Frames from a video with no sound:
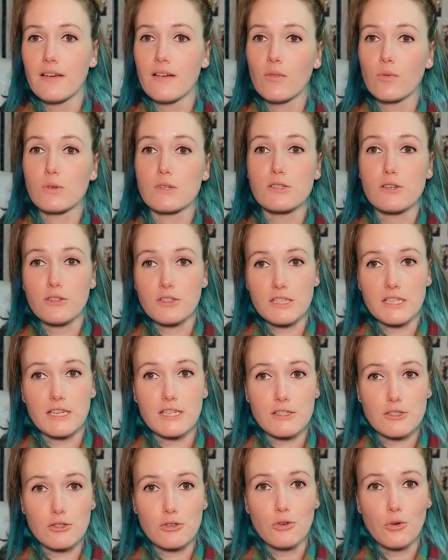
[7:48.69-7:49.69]
resulting
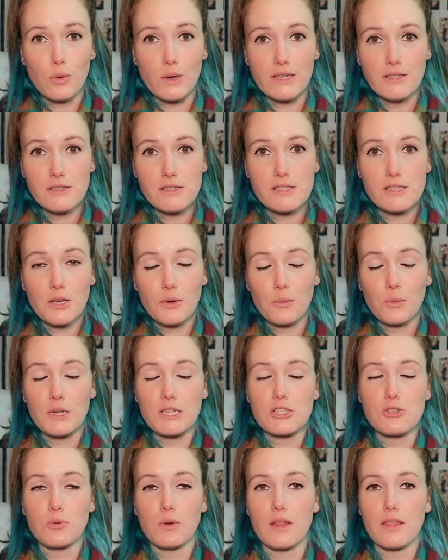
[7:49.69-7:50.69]
in 2 quilts,
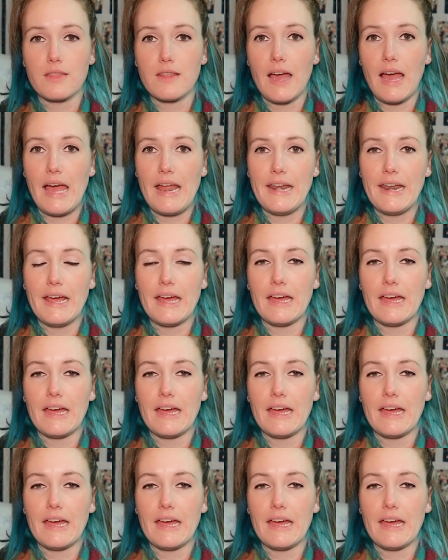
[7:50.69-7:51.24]
which would then,